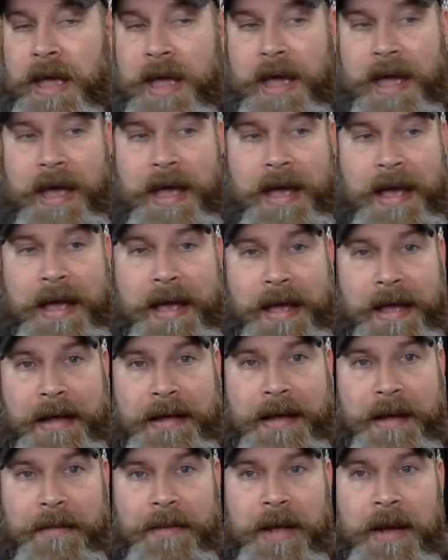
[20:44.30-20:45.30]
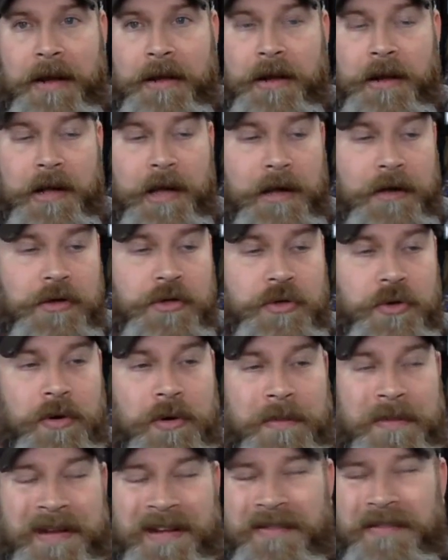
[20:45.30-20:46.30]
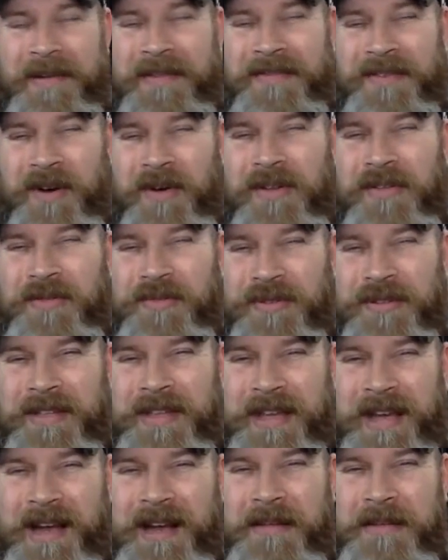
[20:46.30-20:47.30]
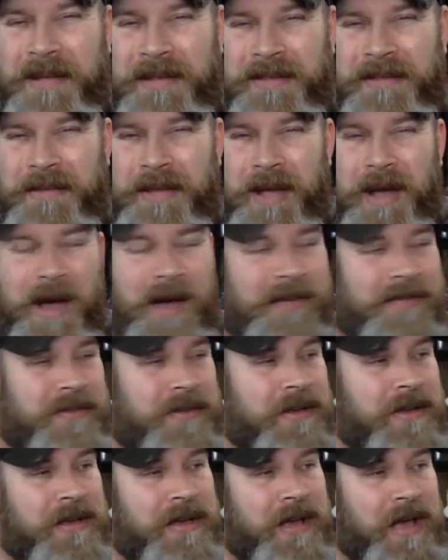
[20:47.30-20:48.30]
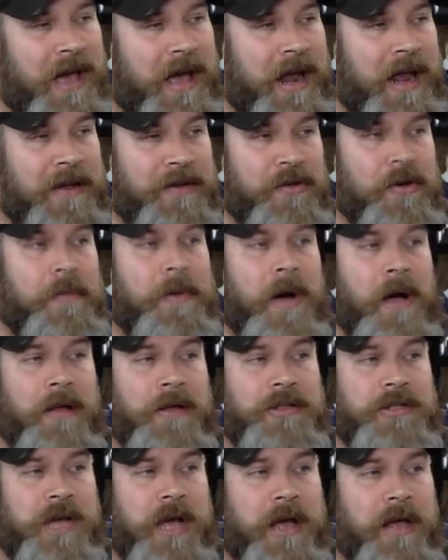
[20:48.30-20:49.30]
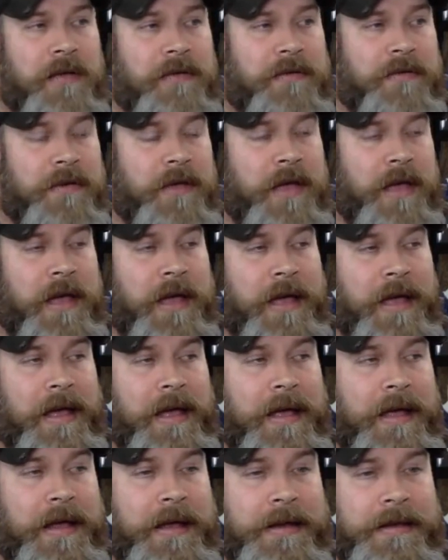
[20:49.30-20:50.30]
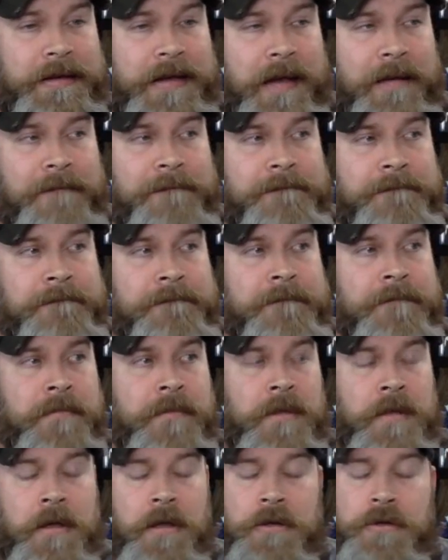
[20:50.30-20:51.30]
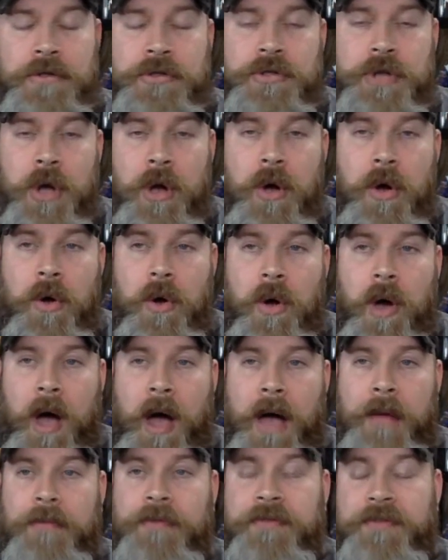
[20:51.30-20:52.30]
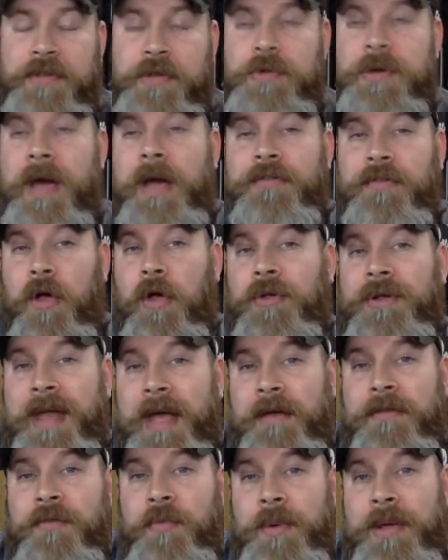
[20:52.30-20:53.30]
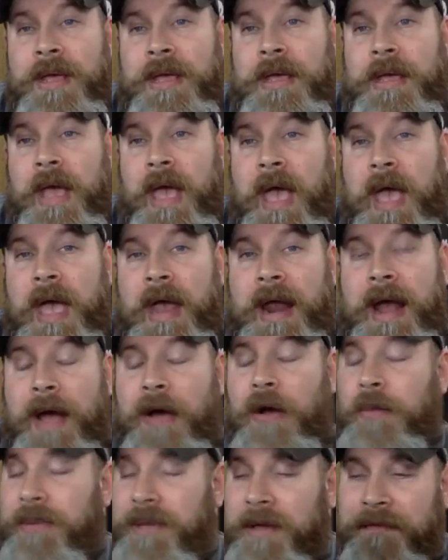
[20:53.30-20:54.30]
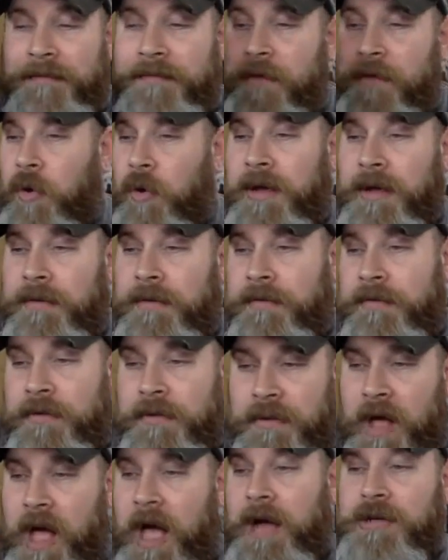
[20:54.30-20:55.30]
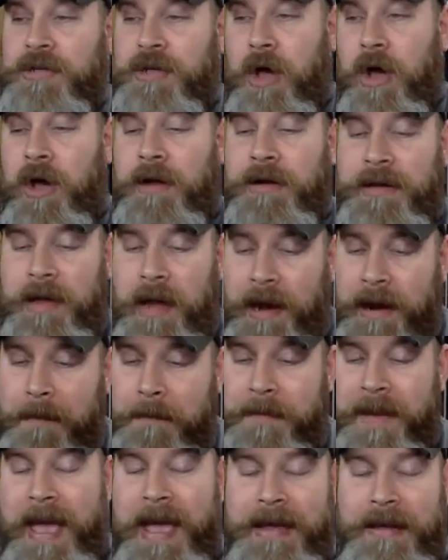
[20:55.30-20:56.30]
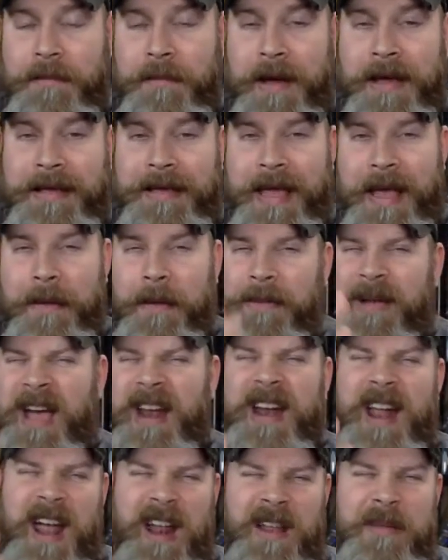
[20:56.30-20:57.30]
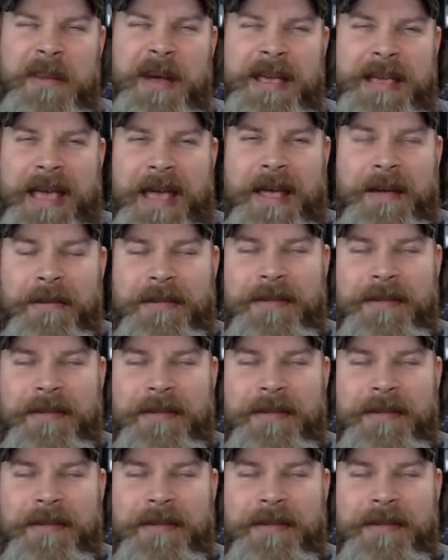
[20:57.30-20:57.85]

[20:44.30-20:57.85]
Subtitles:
And I'm kind of going to cut it short because my phone is really kind of pissing me off. And I do apologize. And yeah. So I will see you guys all next week, and I will be focused, locked on, kind of back in my game. I'm kind of not in my game.